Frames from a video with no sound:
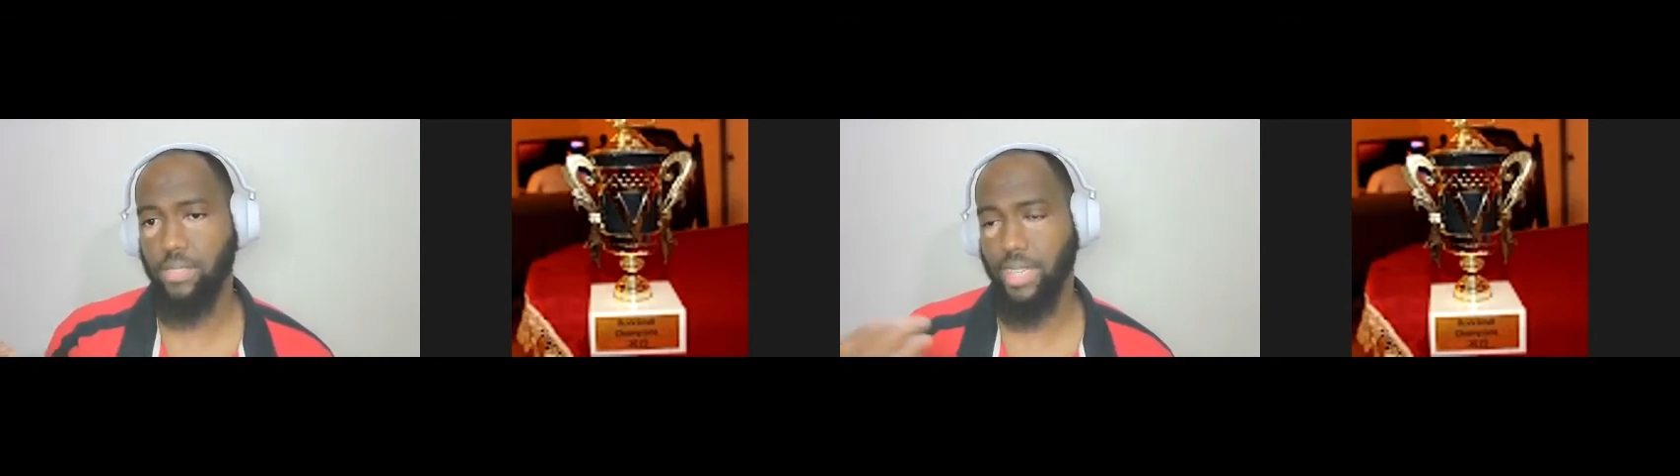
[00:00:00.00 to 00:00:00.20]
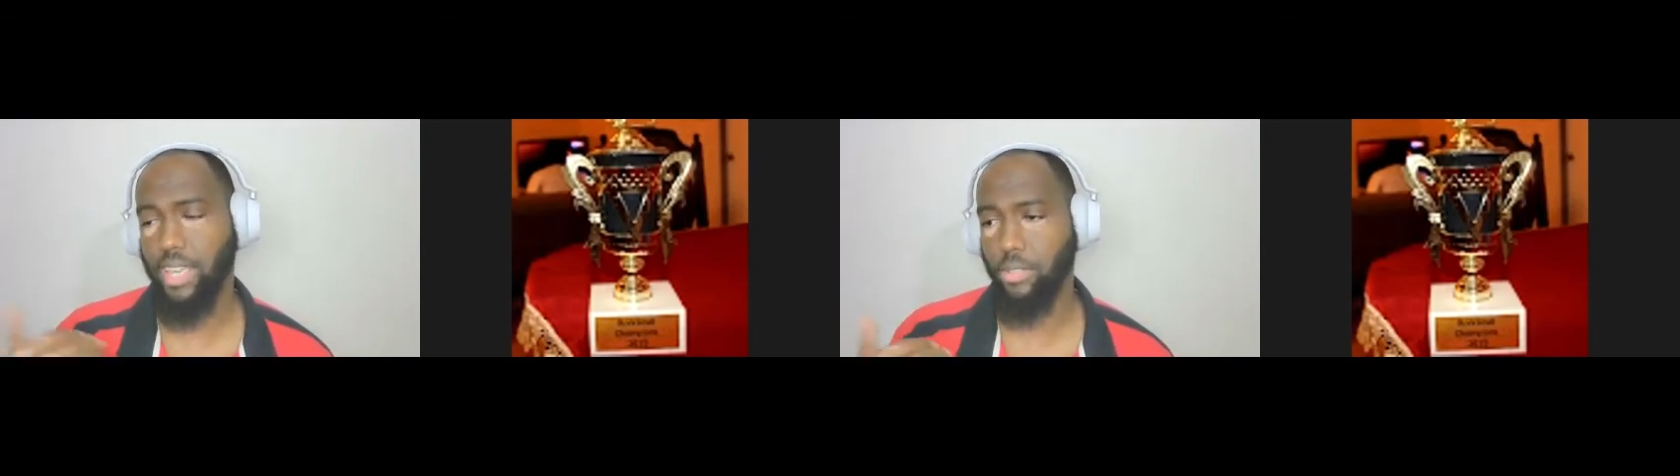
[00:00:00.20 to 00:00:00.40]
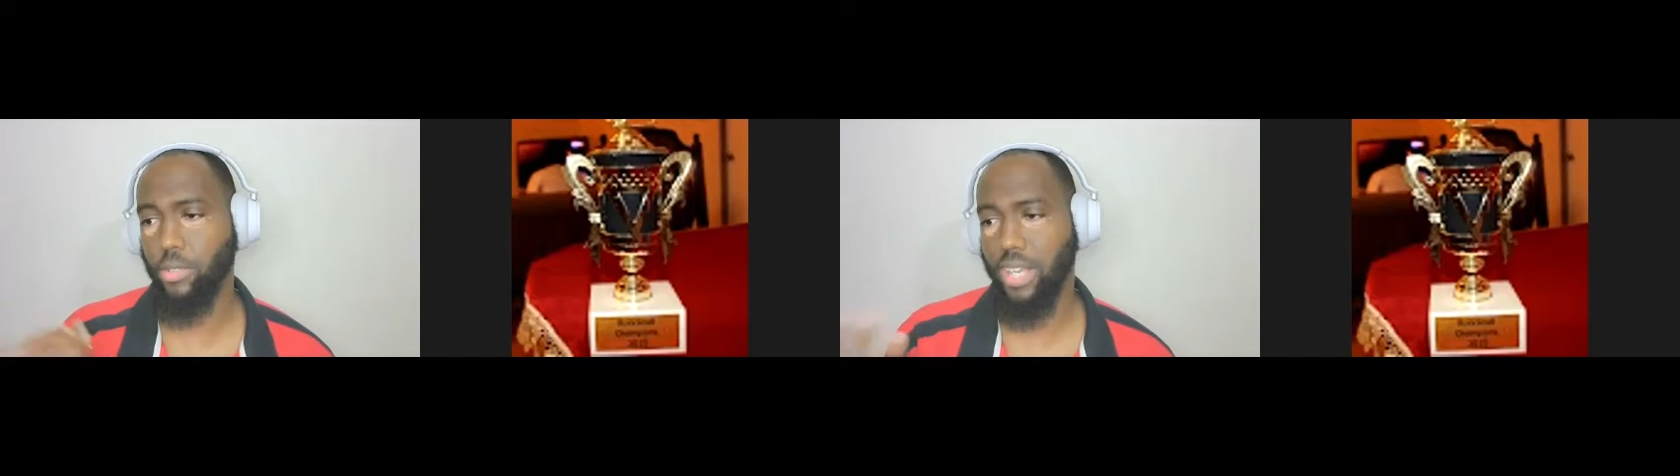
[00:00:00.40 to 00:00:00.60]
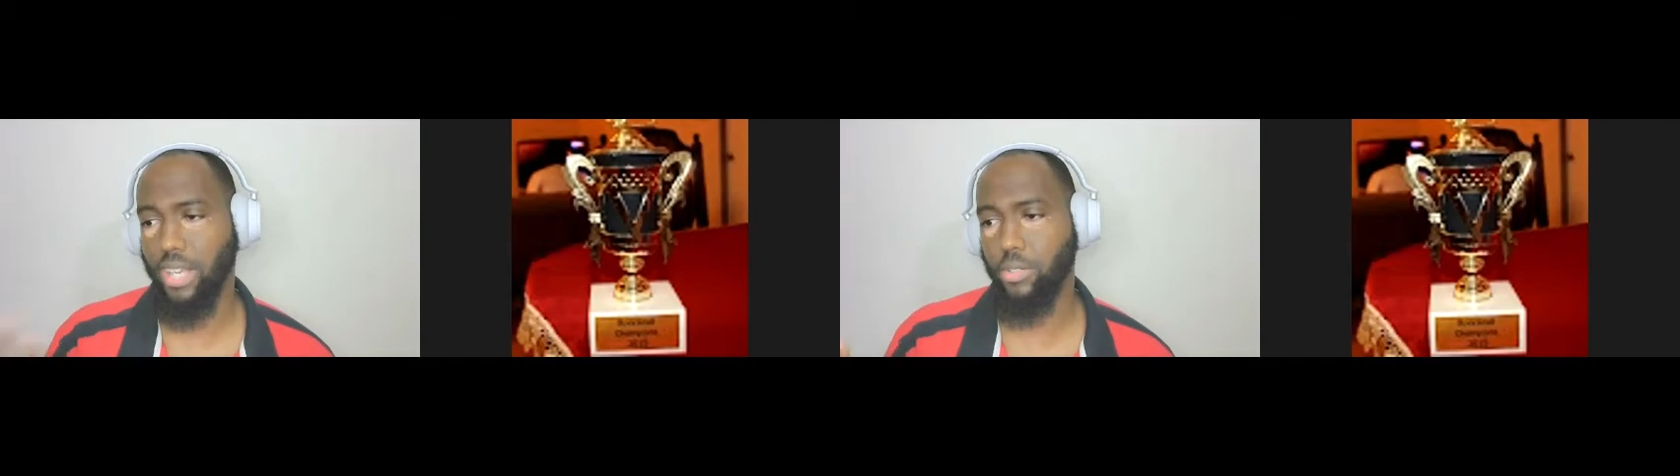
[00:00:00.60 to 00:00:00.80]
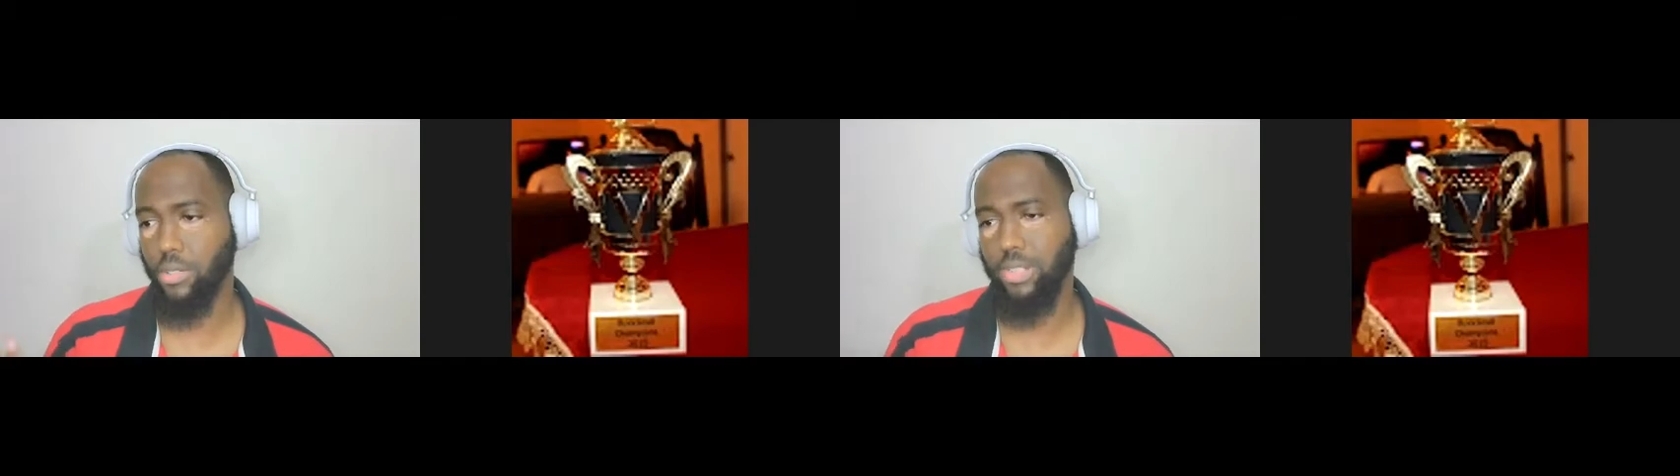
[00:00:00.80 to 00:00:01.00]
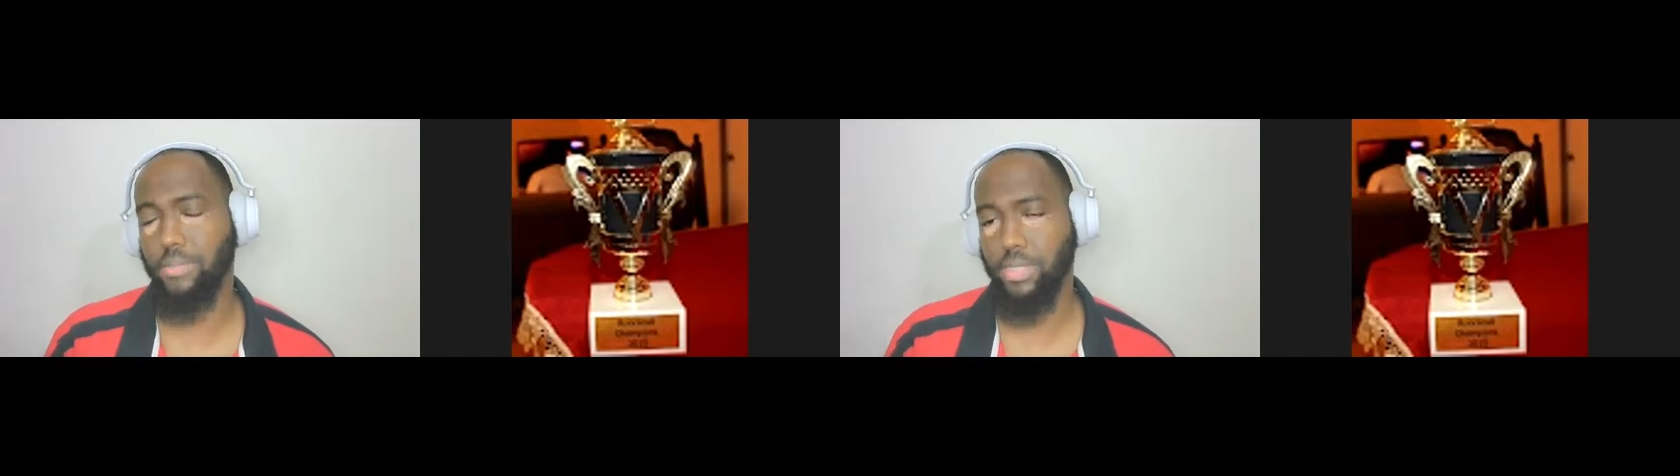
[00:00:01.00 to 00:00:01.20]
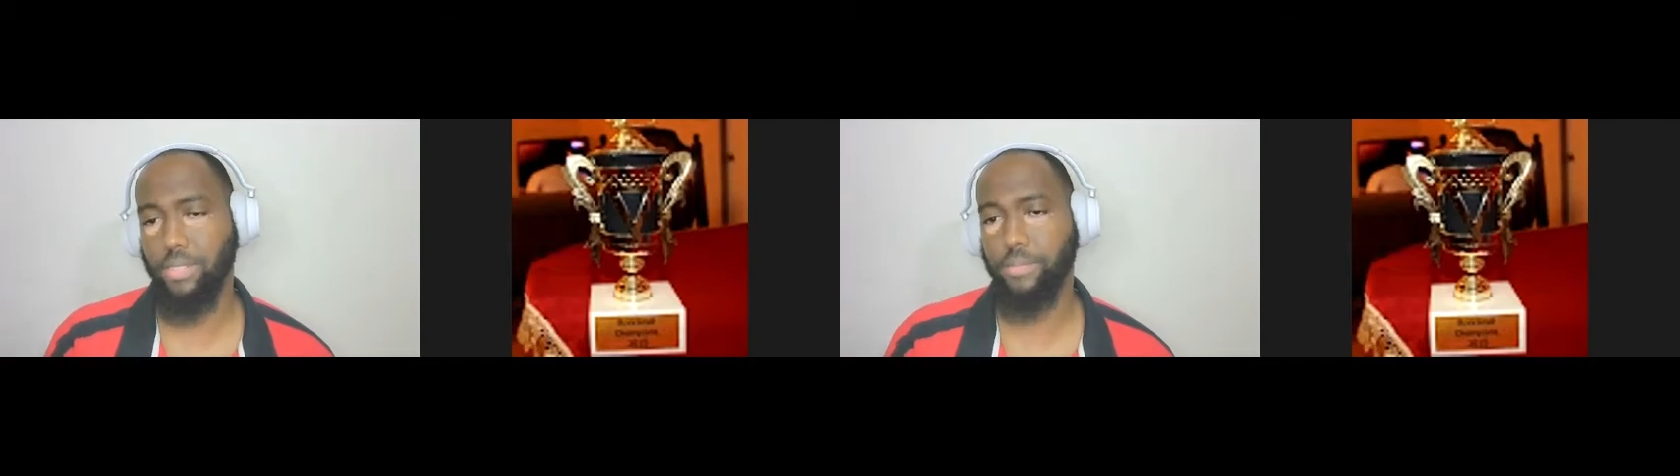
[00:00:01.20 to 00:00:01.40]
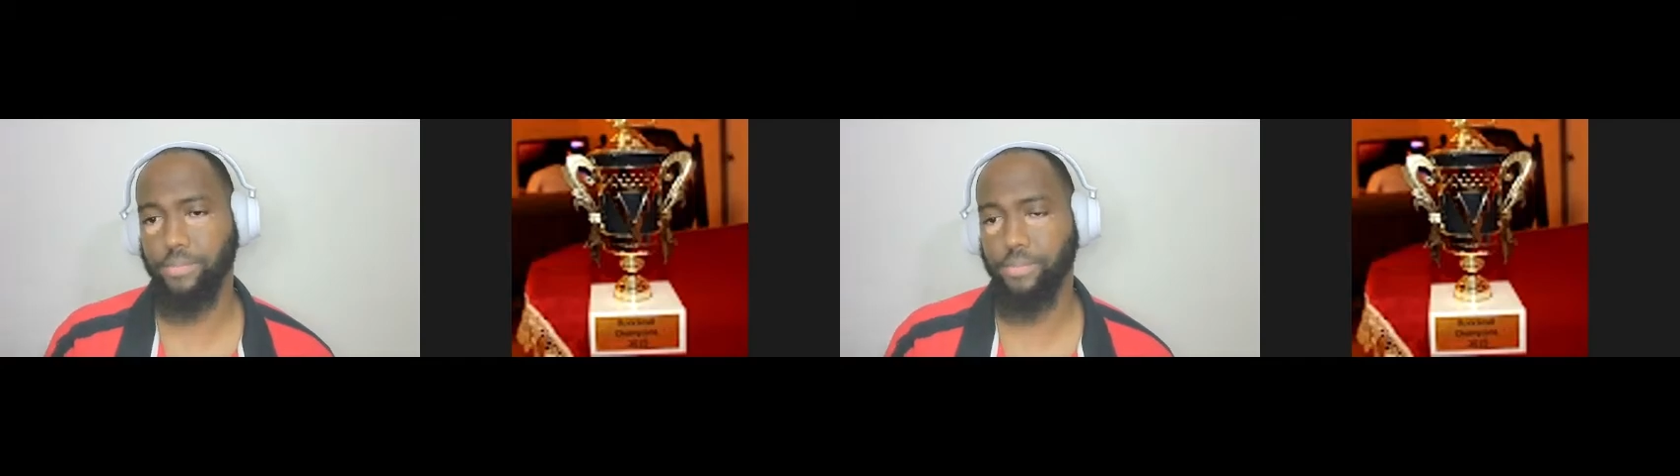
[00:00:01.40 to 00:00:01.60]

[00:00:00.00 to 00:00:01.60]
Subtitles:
to get Lukaku or something.